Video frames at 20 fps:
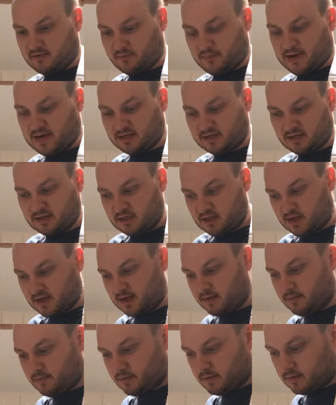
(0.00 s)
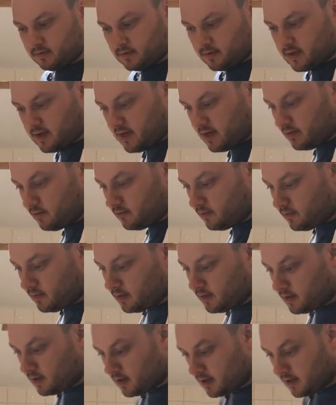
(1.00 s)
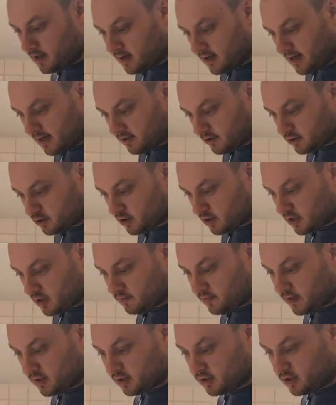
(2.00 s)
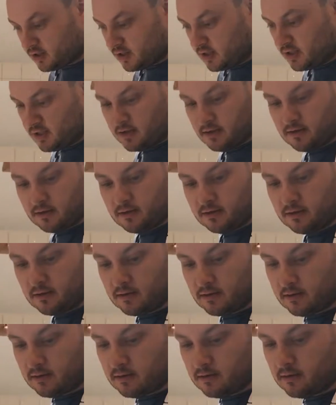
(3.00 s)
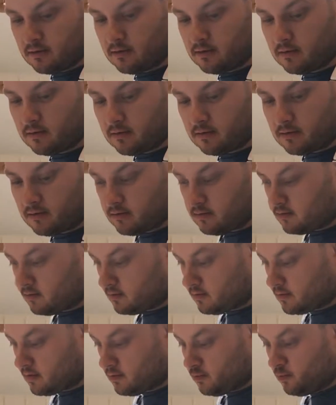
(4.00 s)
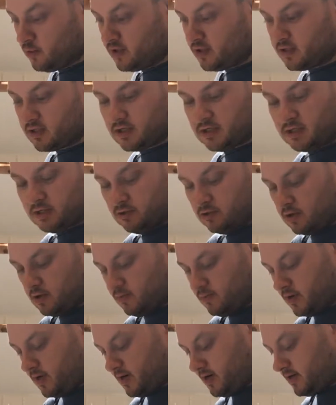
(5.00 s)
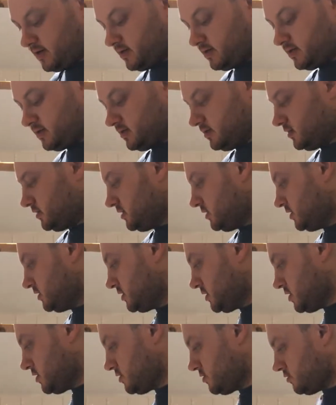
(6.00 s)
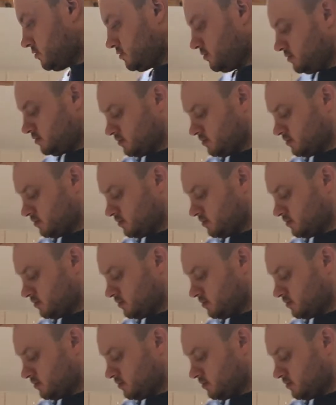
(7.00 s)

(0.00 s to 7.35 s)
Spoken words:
a batter type now. And then add the chocolate mixture and whisk until combined. So,